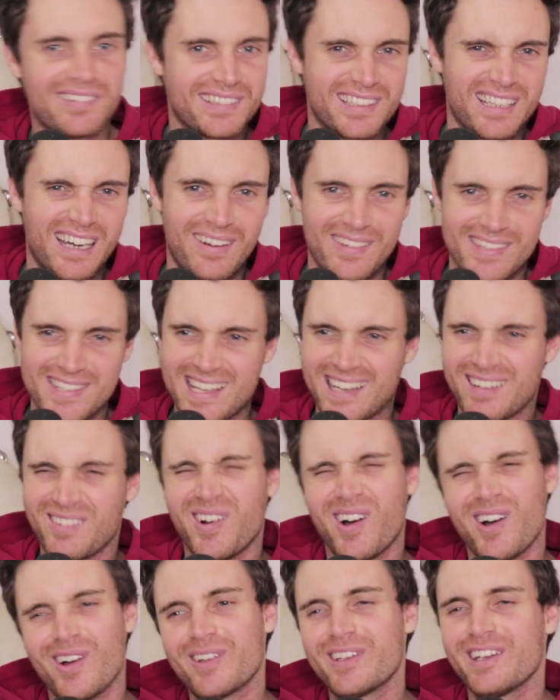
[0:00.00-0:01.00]
You know, it's like,
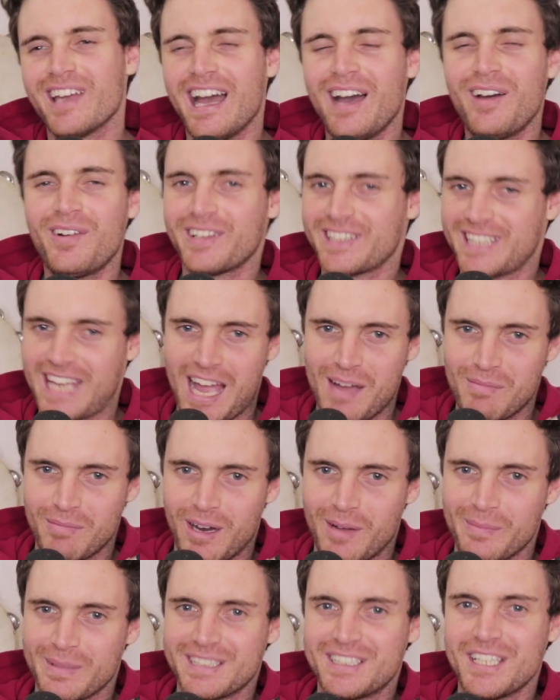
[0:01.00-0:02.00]
well, you held a
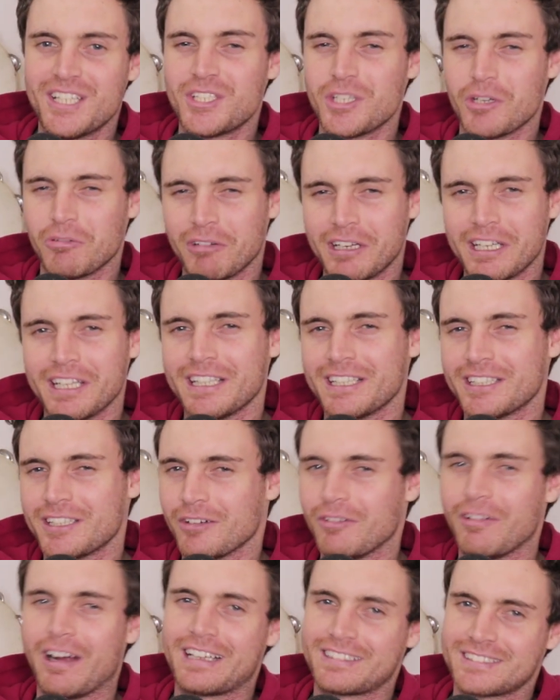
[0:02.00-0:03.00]
camera, but did you really
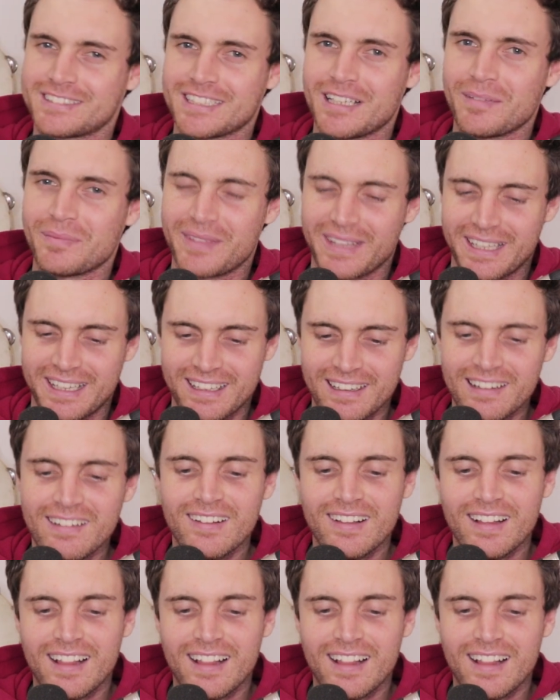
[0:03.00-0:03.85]
direct something?